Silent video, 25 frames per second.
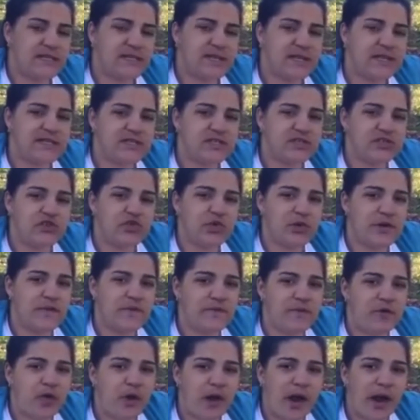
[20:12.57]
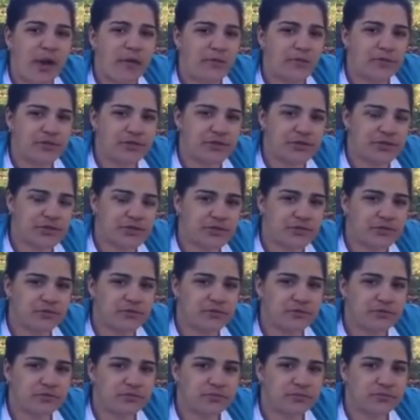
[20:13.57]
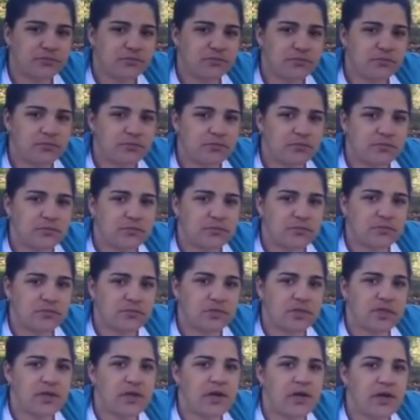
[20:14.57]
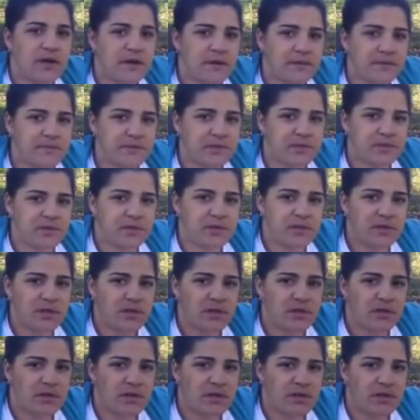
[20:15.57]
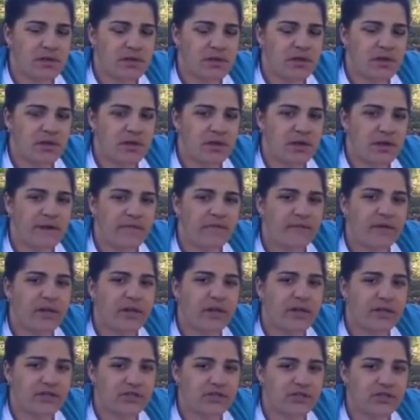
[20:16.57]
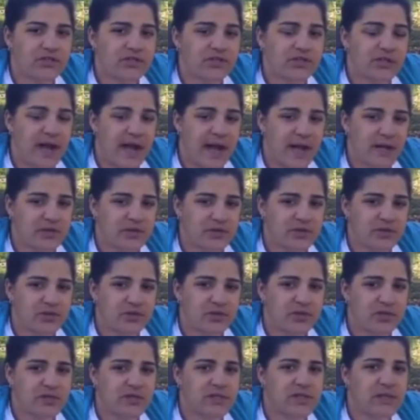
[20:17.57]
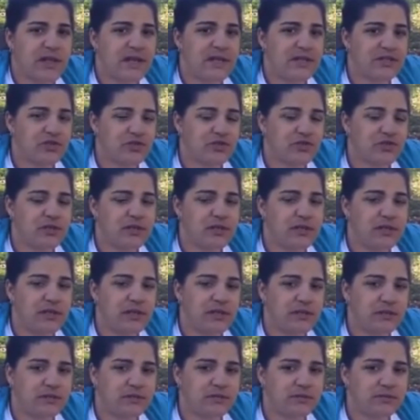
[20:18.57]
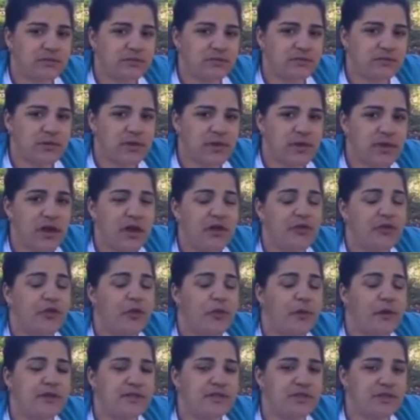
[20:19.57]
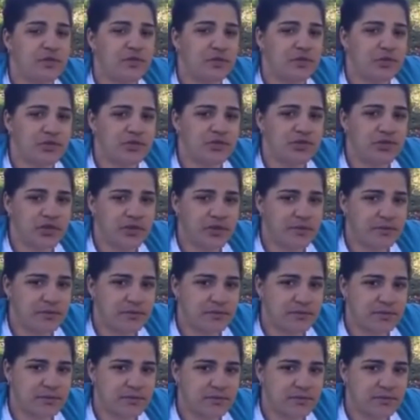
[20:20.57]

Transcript: Less than 24 hours, the Cubs have clinched the Dodgers in the National League and on their way to the World Series.